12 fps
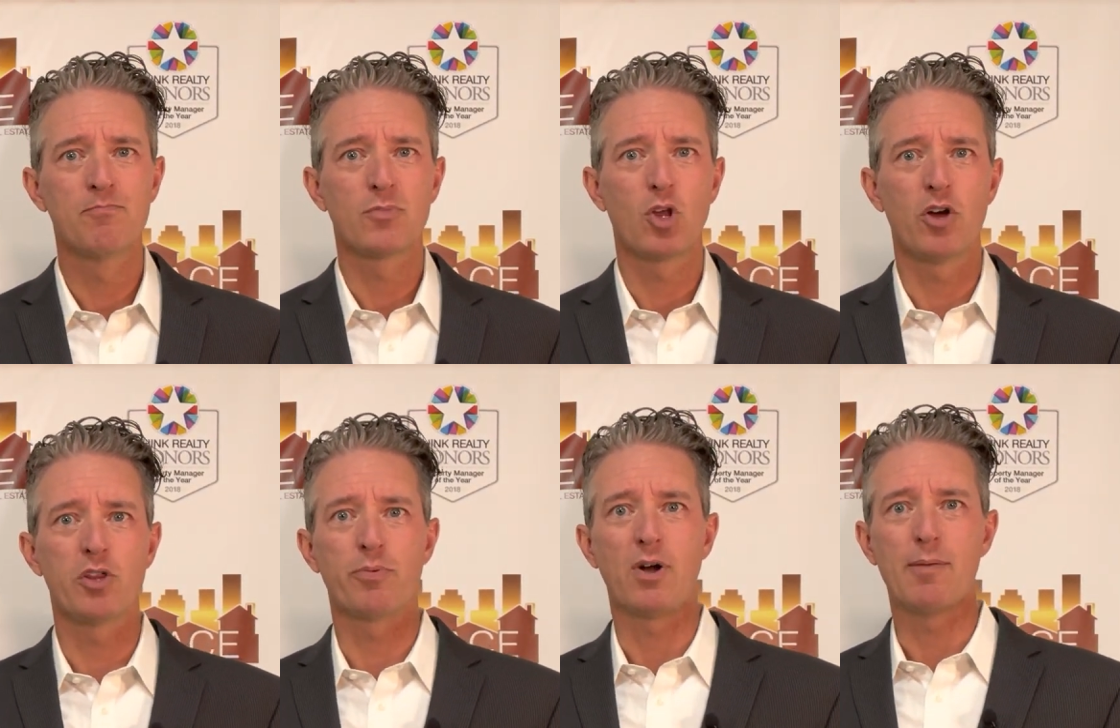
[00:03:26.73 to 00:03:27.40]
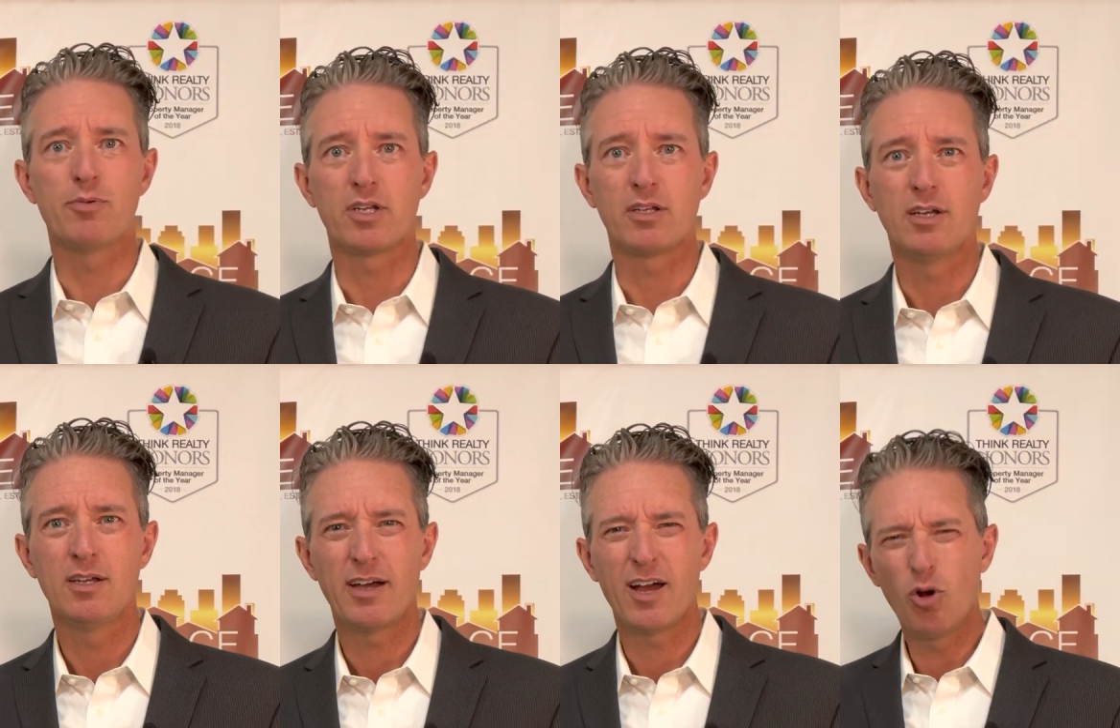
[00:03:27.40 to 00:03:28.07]
on the property.
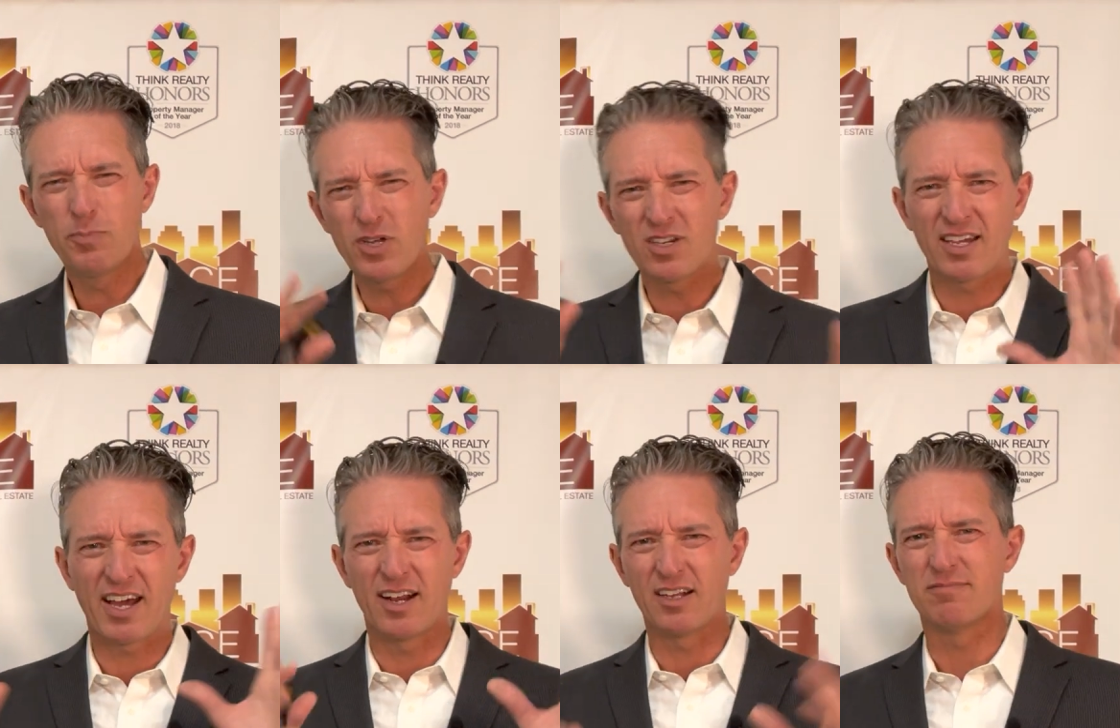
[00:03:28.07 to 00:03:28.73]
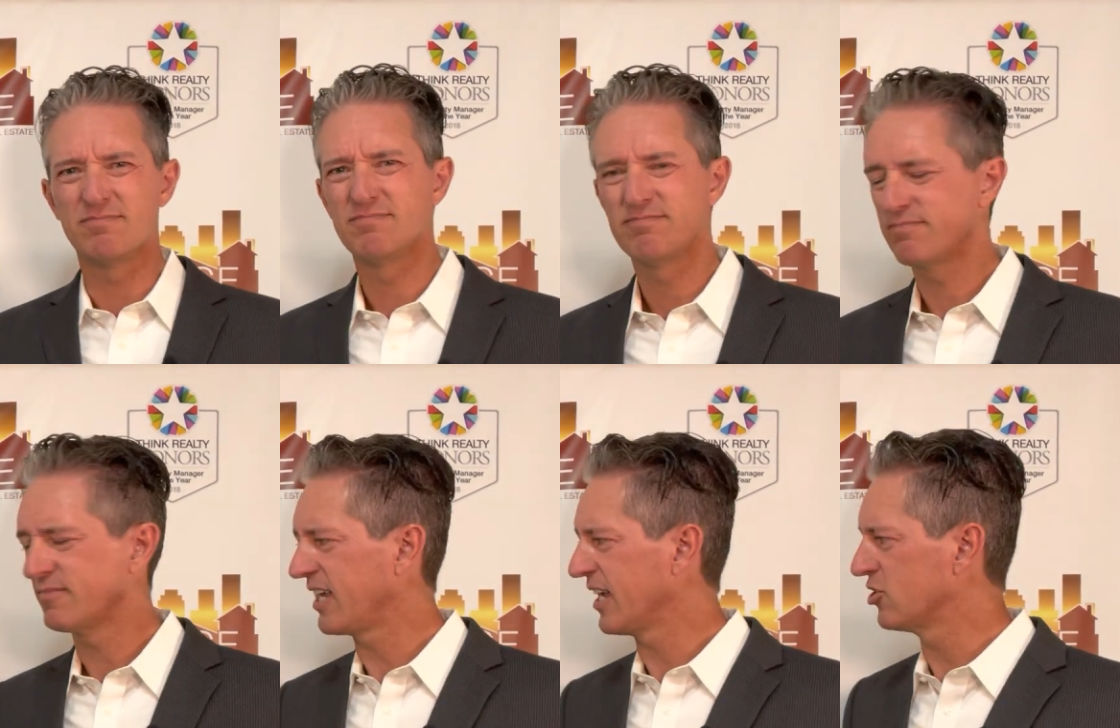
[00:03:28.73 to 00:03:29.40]
I hope you can kind of
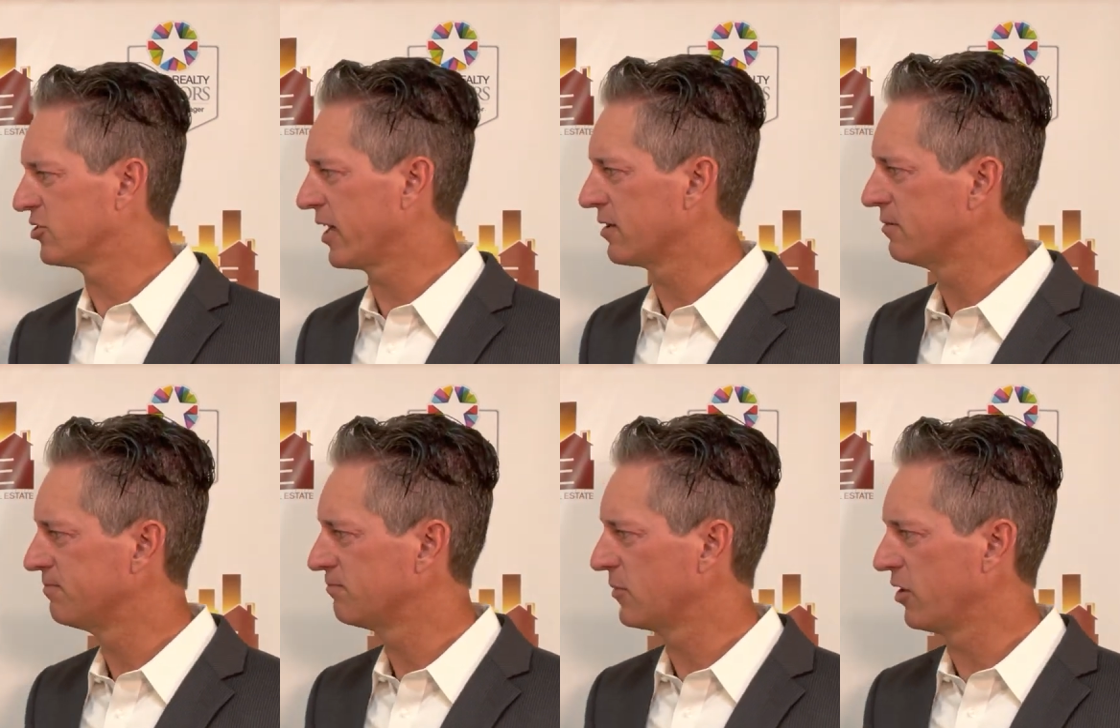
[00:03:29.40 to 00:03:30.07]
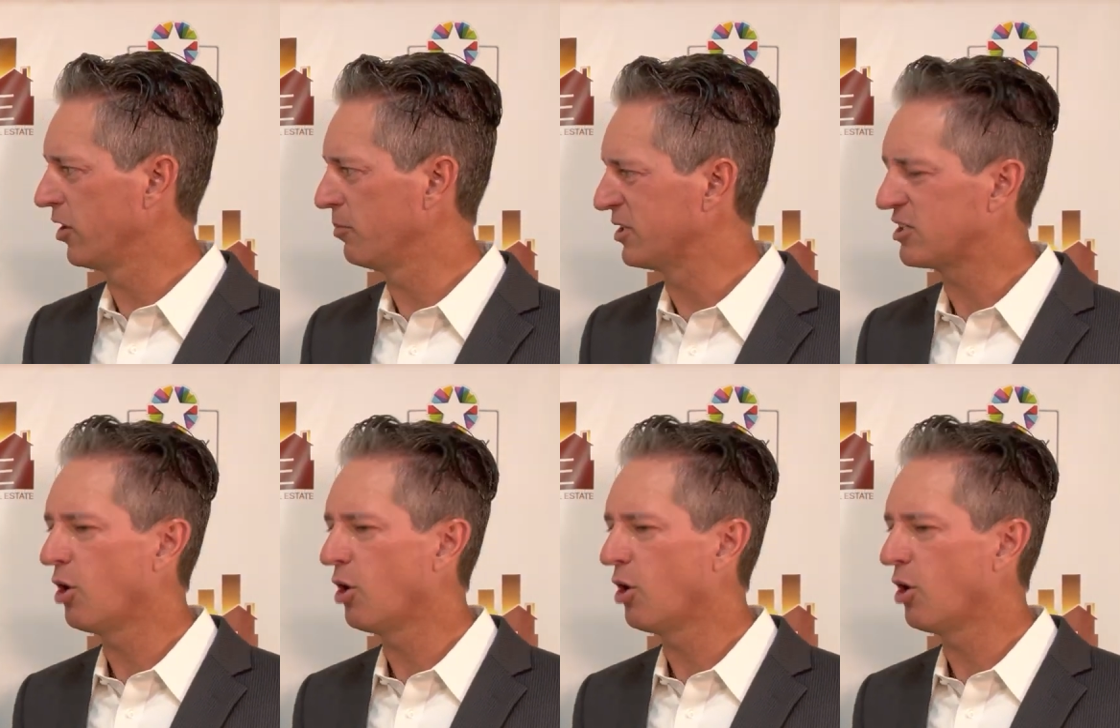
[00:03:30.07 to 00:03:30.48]
gauge that a little bit.